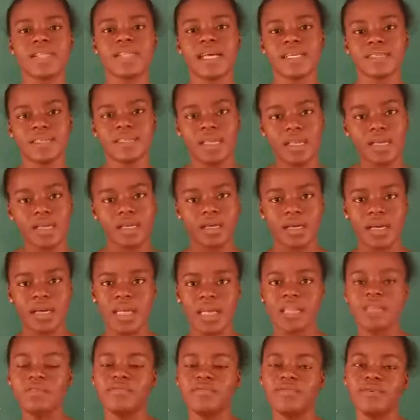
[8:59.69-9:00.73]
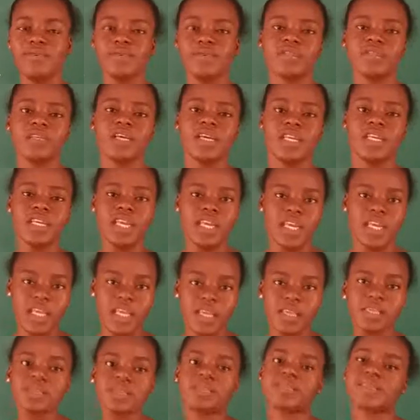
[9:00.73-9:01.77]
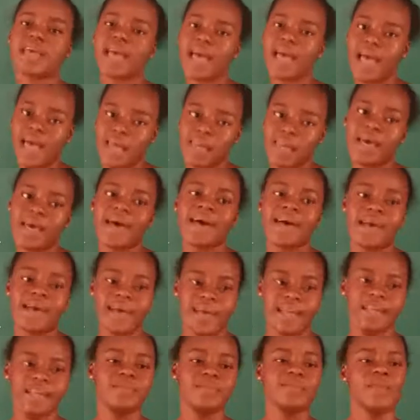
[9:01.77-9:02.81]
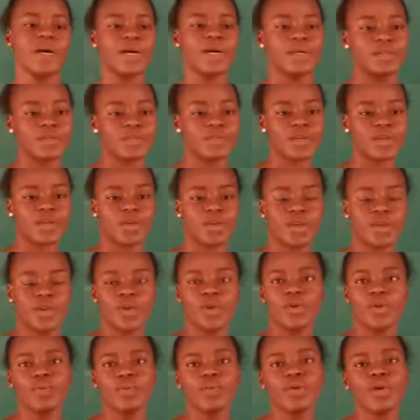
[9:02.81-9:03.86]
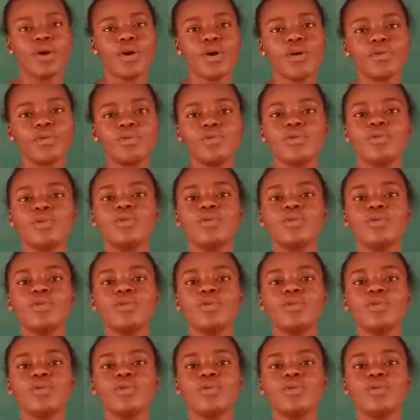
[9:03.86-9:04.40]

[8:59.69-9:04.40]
That's the carnivores. They eat other animals. We also